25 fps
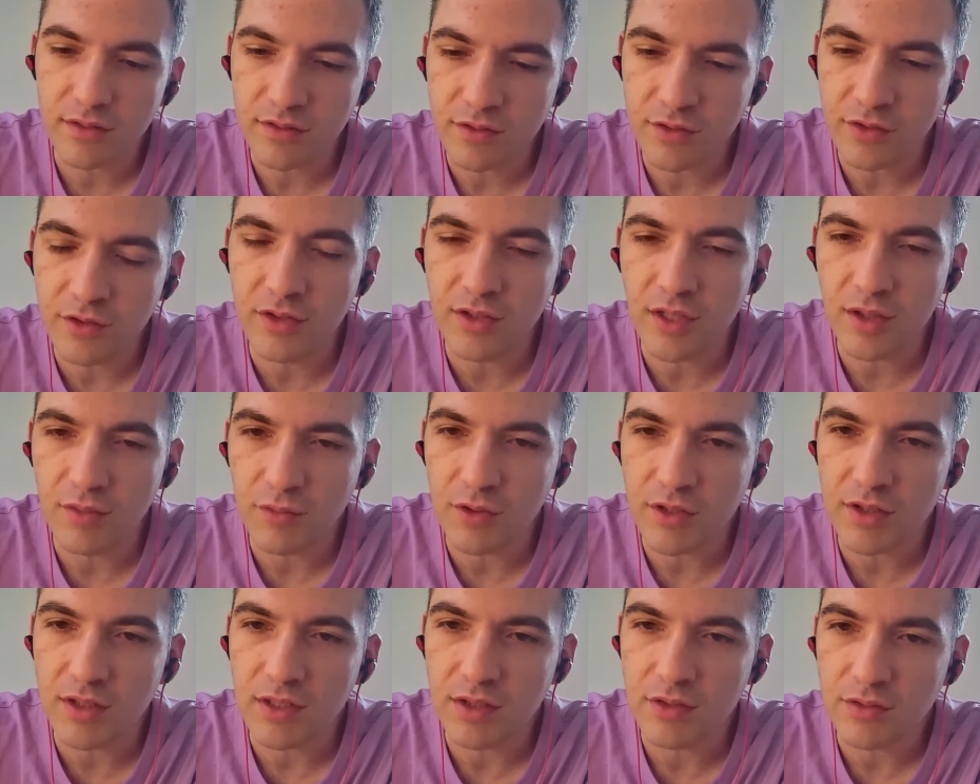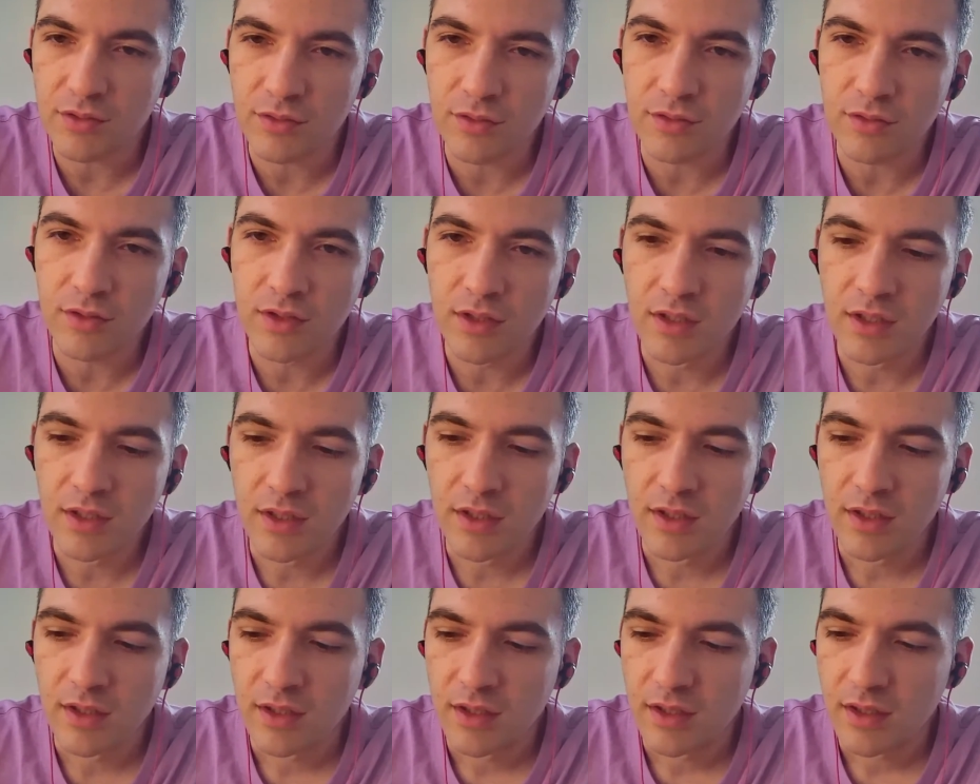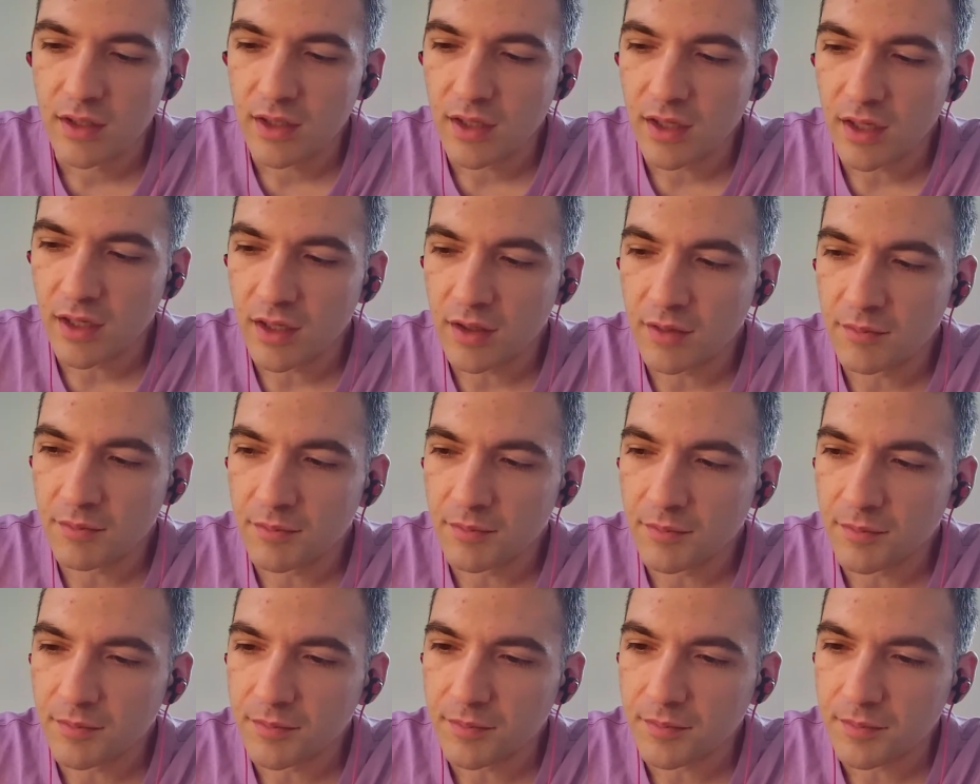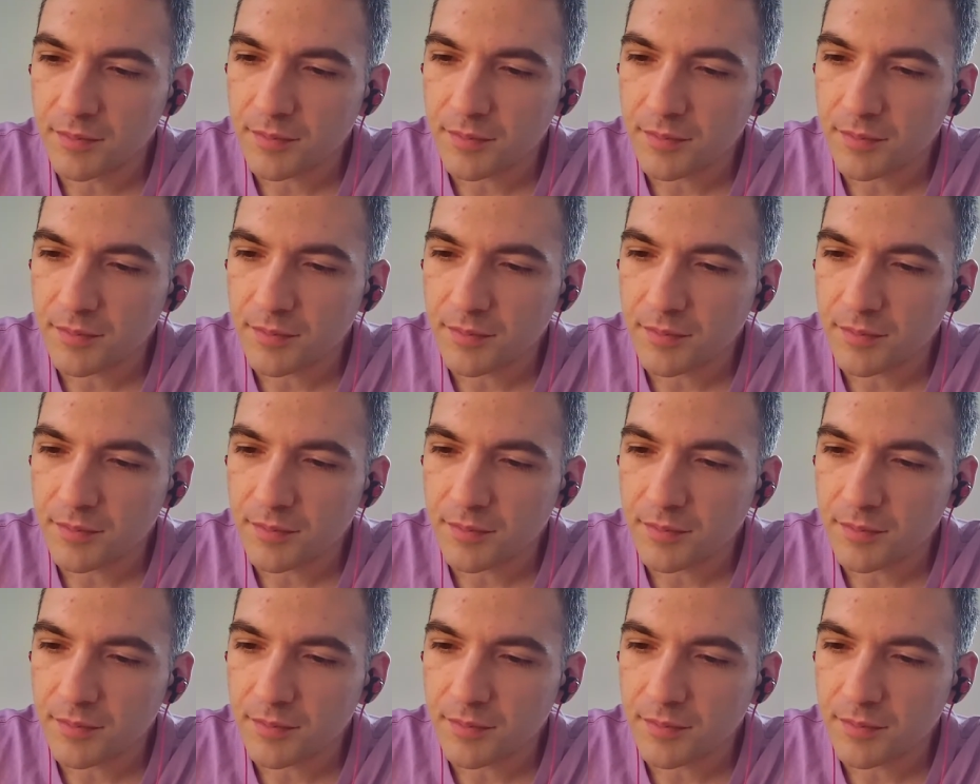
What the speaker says: good at what they do. And